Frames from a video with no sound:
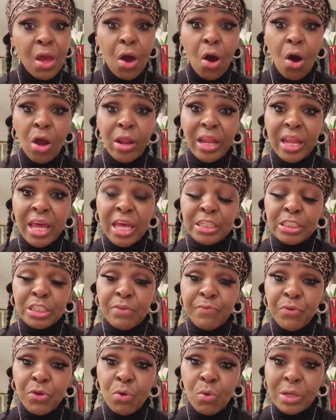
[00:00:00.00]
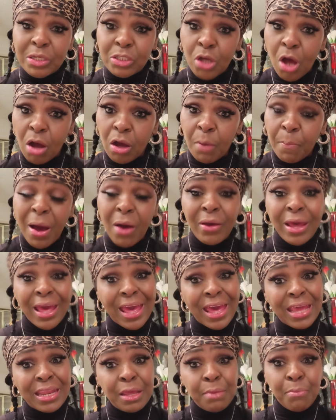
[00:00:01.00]
on an interview and talk
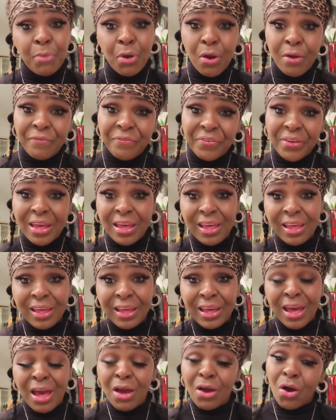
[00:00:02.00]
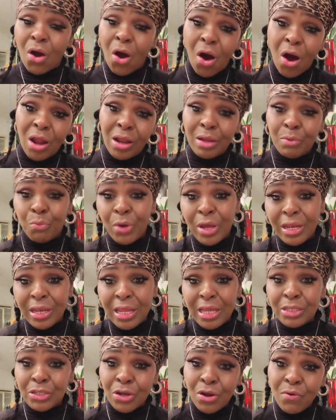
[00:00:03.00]
about Eddie Murphy calling
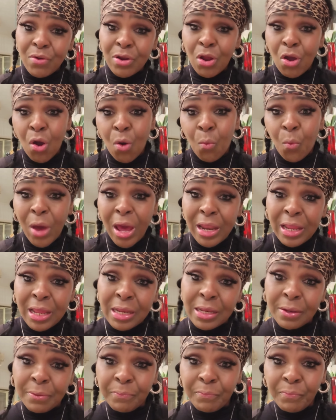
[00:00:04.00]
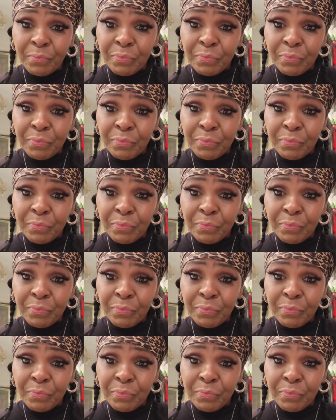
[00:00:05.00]
Whitney during her wedding,